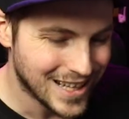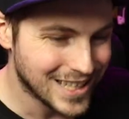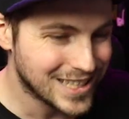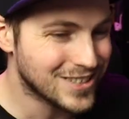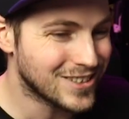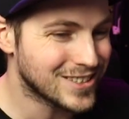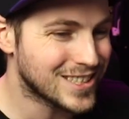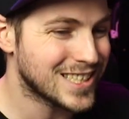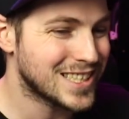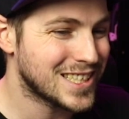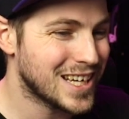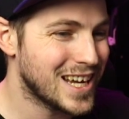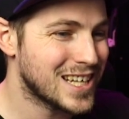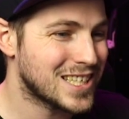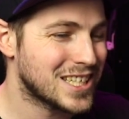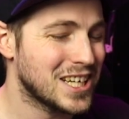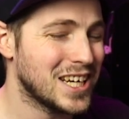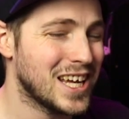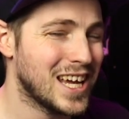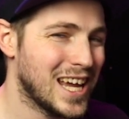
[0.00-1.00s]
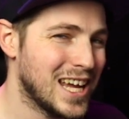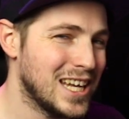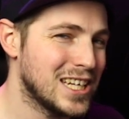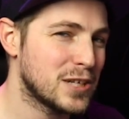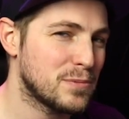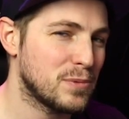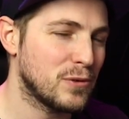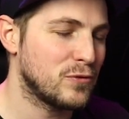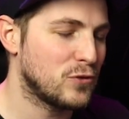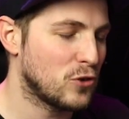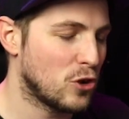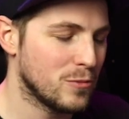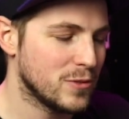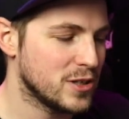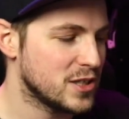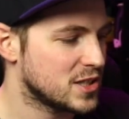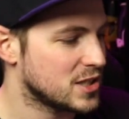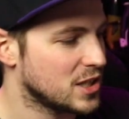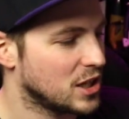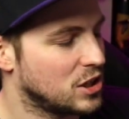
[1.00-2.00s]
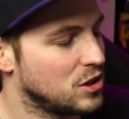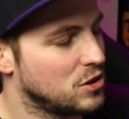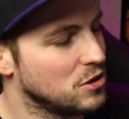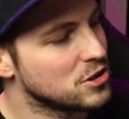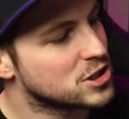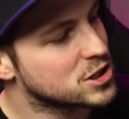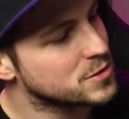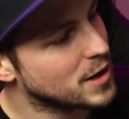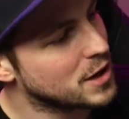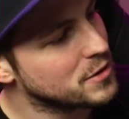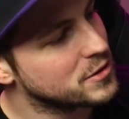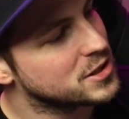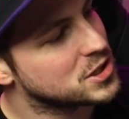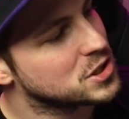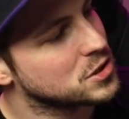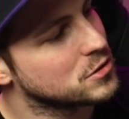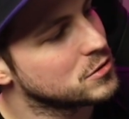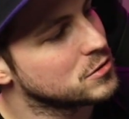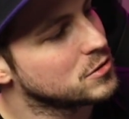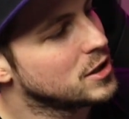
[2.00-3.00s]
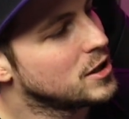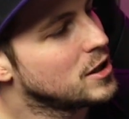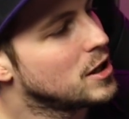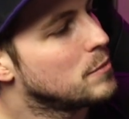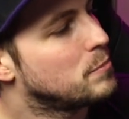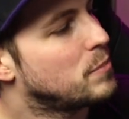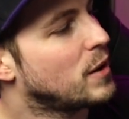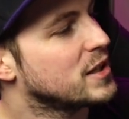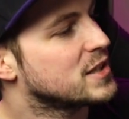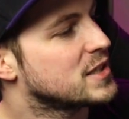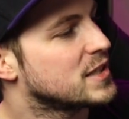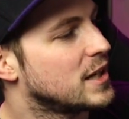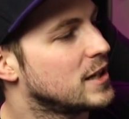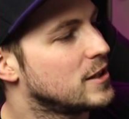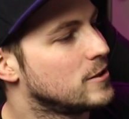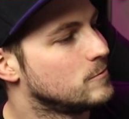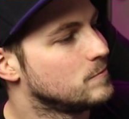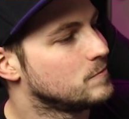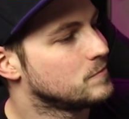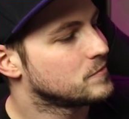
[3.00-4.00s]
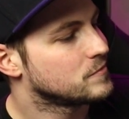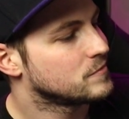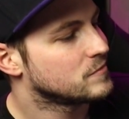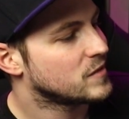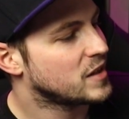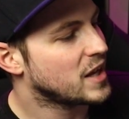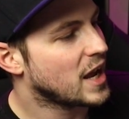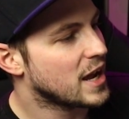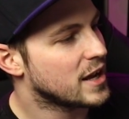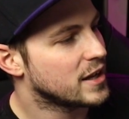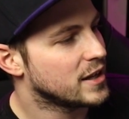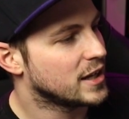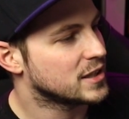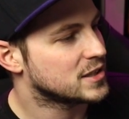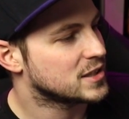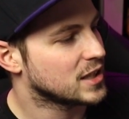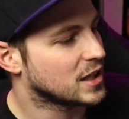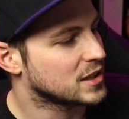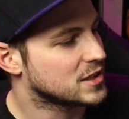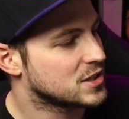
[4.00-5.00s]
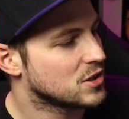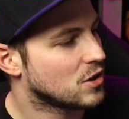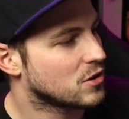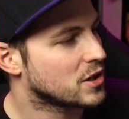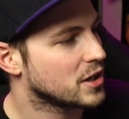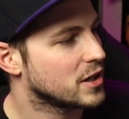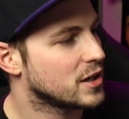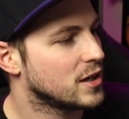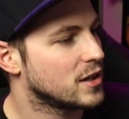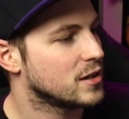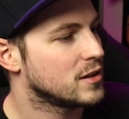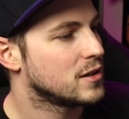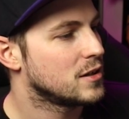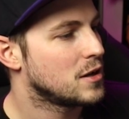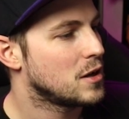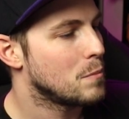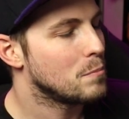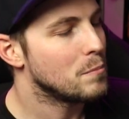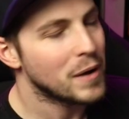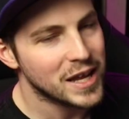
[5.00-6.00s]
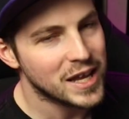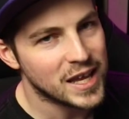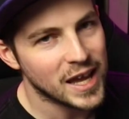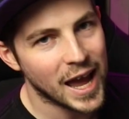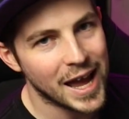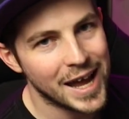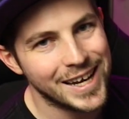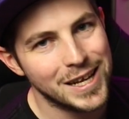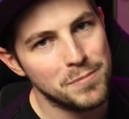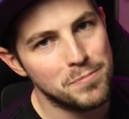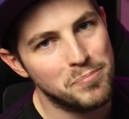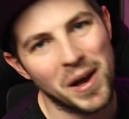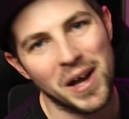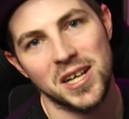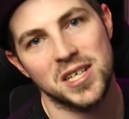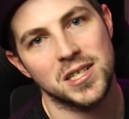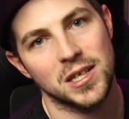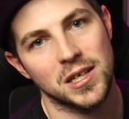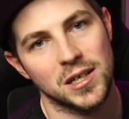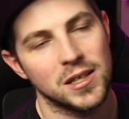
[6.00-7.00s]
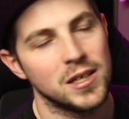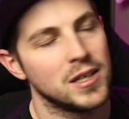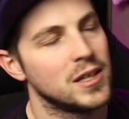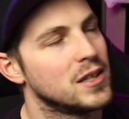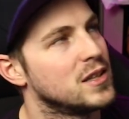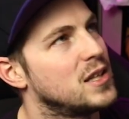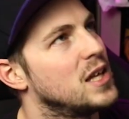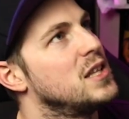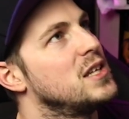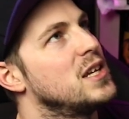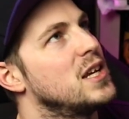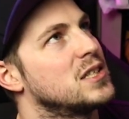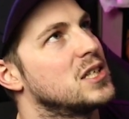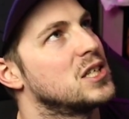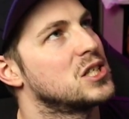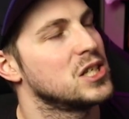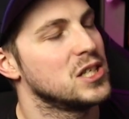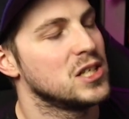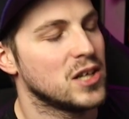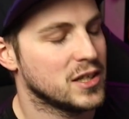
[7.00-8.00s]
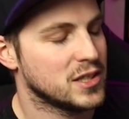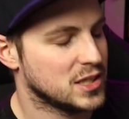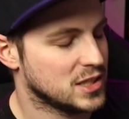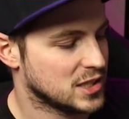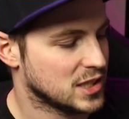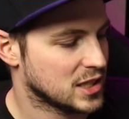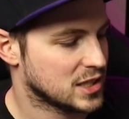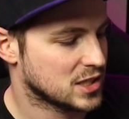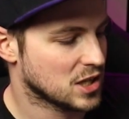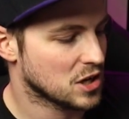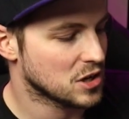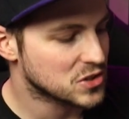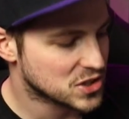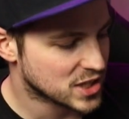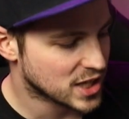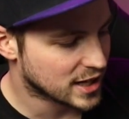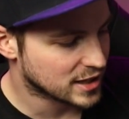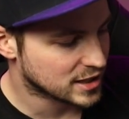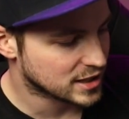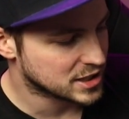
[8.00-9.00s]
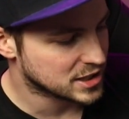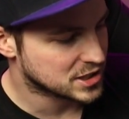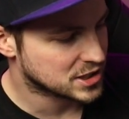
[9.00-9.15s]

That's not to say it's going to hinder performance a huge amount at all, but yeah, it's not going to make it any better than the SSG 96 though, sadly.